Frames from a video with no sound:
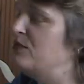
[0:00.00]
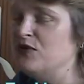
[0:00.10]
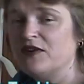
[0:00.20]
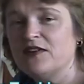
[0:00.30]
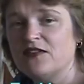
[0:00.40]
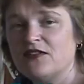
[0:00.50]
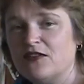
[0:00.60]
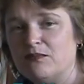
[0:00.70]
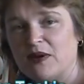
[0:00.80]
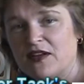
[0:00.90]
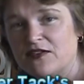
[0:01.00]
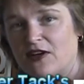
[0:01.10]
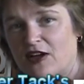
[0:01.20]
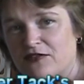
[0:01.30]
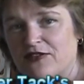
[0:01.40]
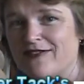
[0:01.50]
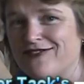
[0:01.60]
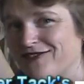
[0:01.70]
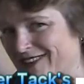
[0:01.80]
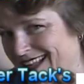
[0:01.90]
Bucus, this is the Buzz Off
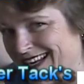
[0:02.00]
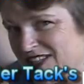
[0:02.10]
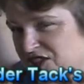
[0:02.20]
Fly